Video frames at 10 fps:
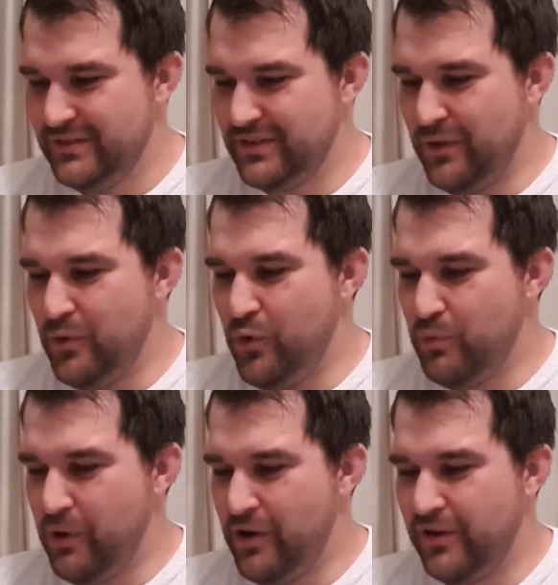So
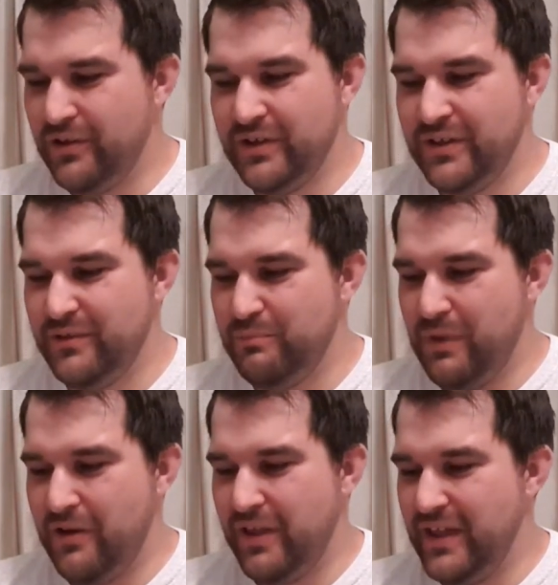orc
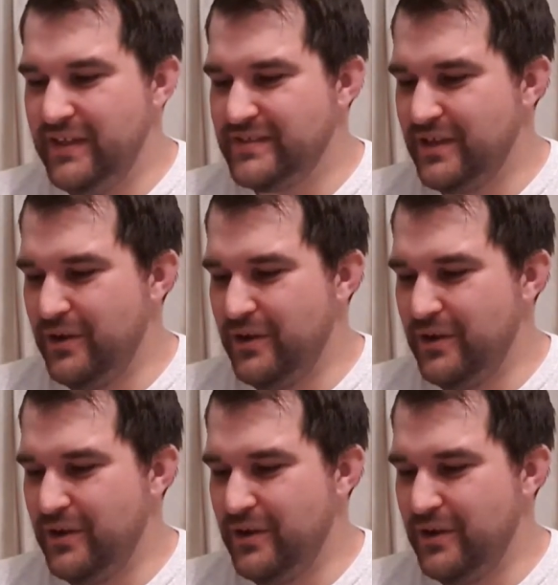barricades